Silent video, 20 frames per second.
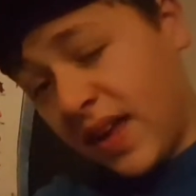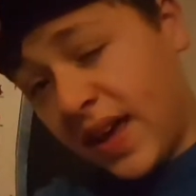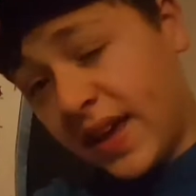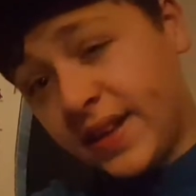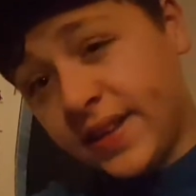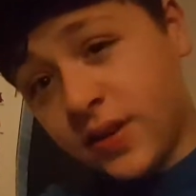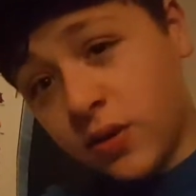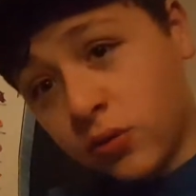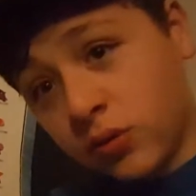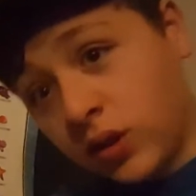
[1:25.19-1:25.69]

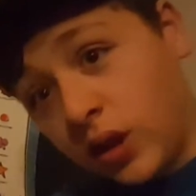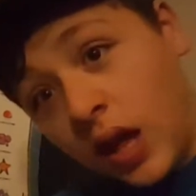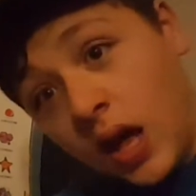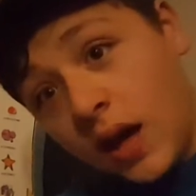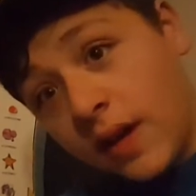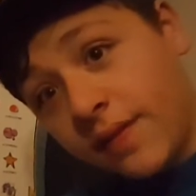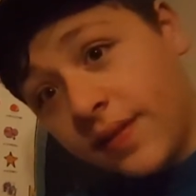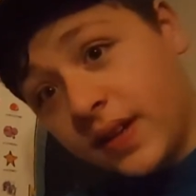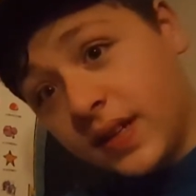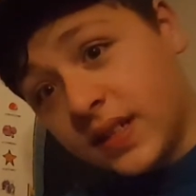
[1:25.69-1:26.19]
Ain't no
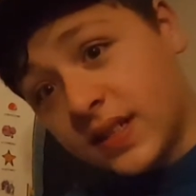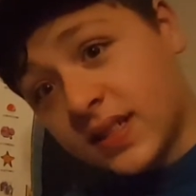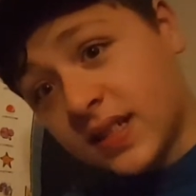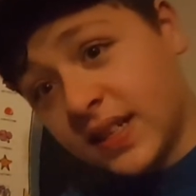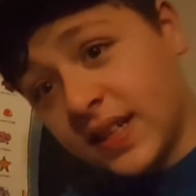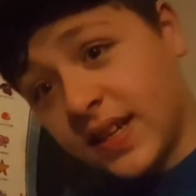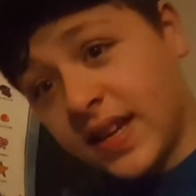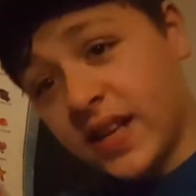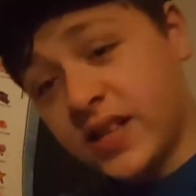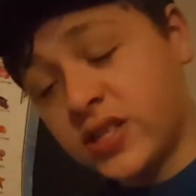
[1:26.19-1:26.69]
love is
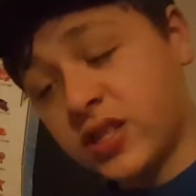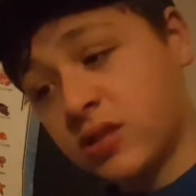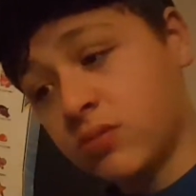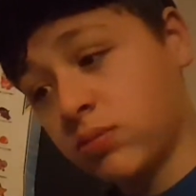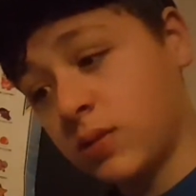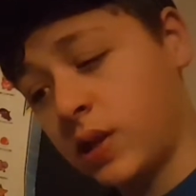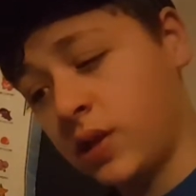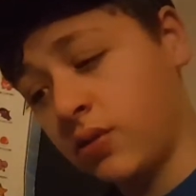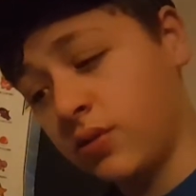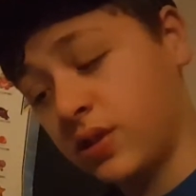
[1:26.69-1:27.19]
gonna get this
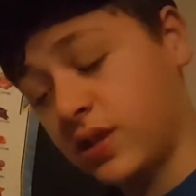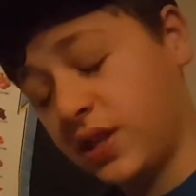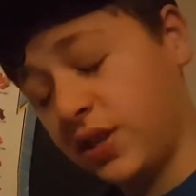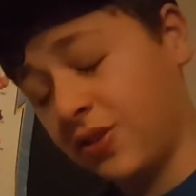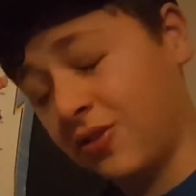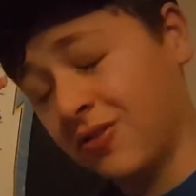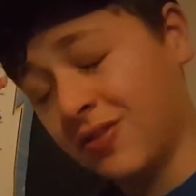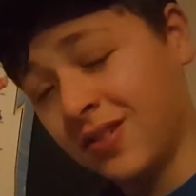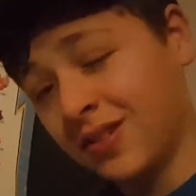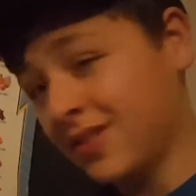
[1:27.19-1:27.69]
platoon
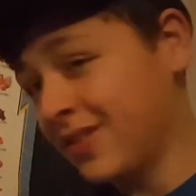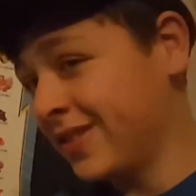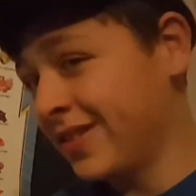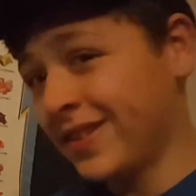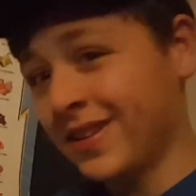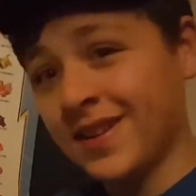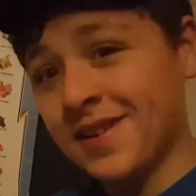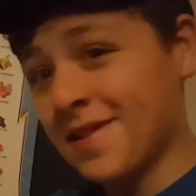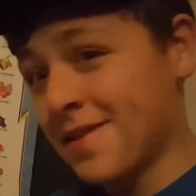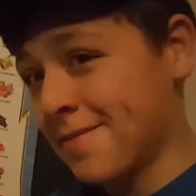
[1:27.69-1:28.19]
too.
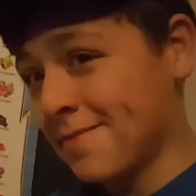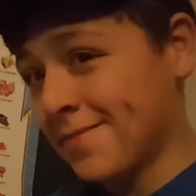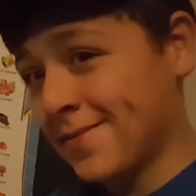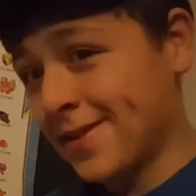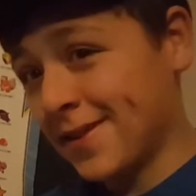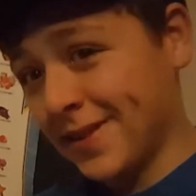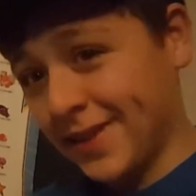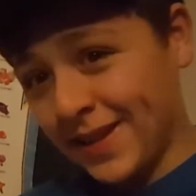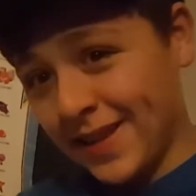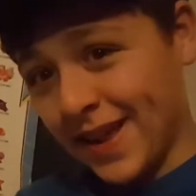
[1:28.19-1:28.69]
I'm
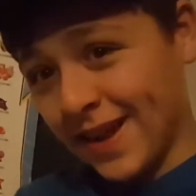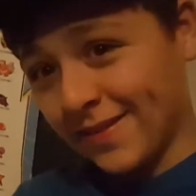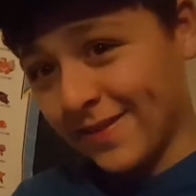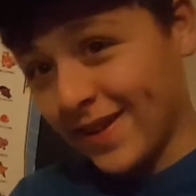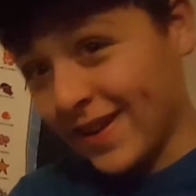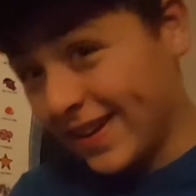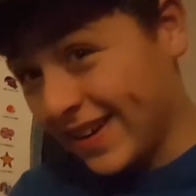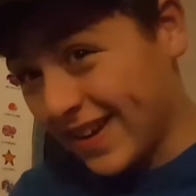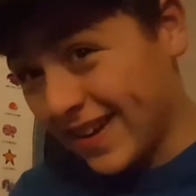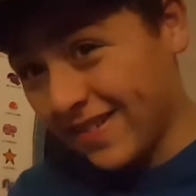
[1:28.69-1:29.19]
telling you that
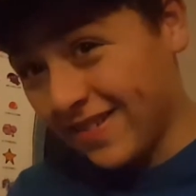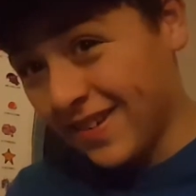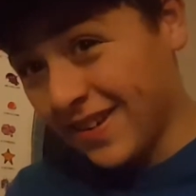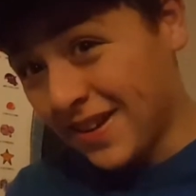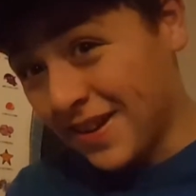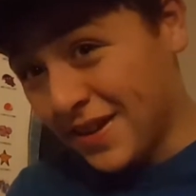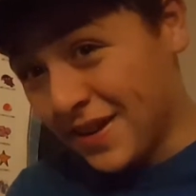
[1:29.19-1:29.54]
right now.